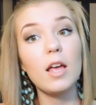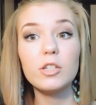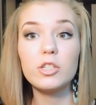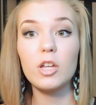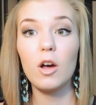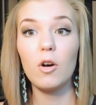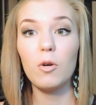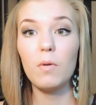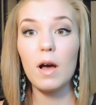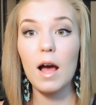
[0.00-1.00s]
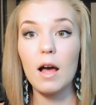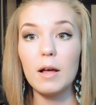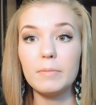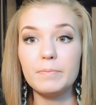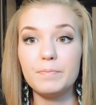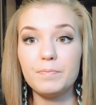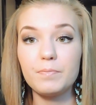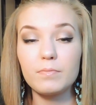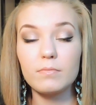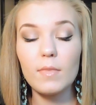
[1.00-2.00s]
So
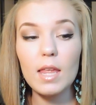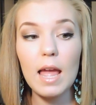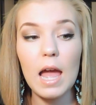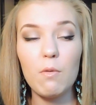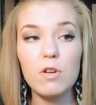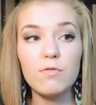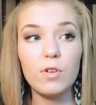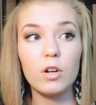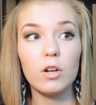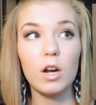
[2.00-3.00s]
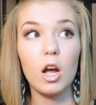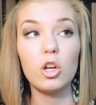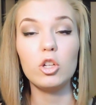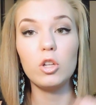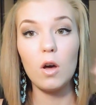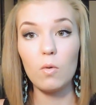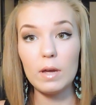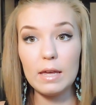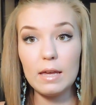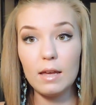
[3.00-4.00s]
I went for a
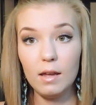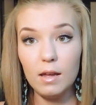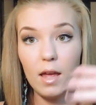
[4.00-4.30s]
glowy